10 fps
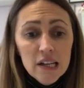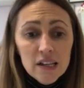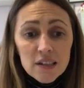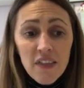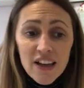
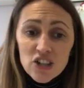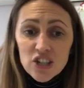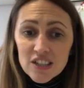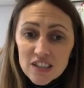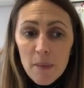So that's
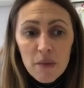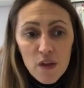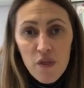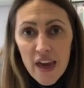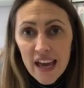just some of the
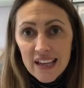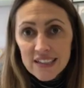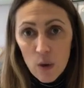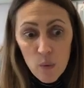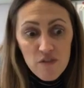things
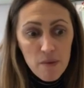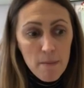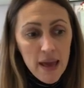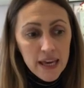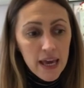that we've been
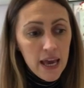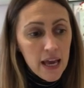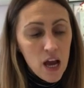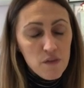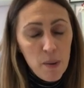making
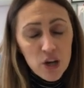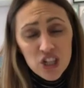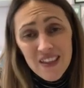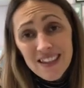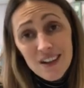over the past
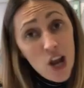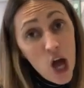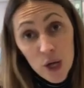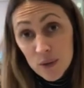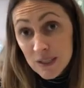year. There's
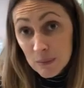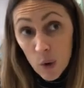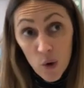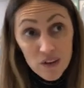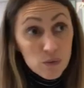loads
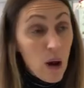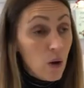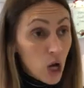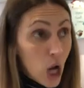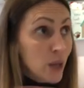more as well,
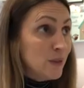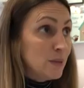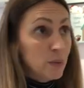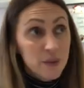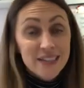loads
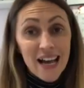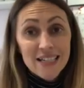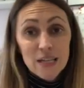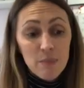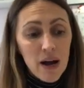more
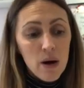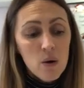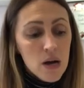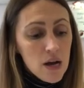scattered about.